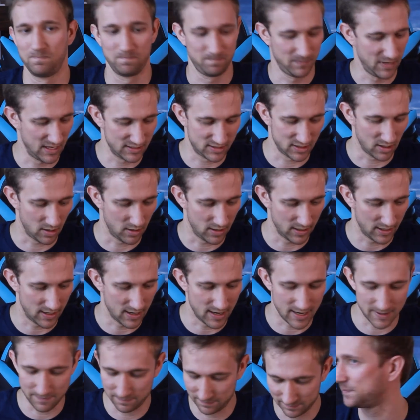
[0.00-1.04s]
That's all I
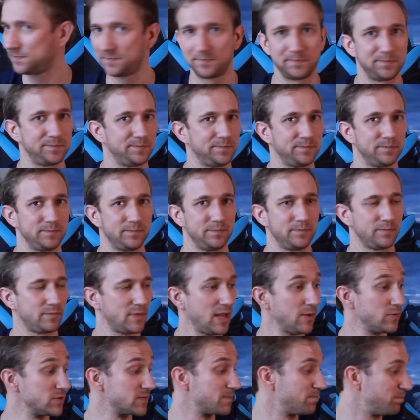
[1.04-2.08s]
got.
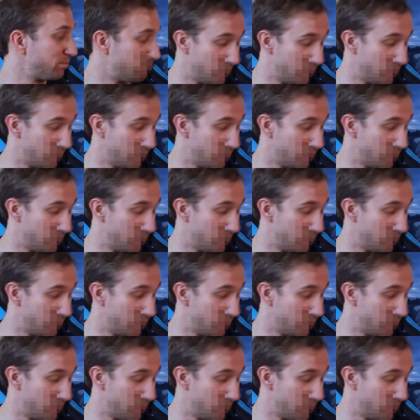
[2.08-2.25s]
That was.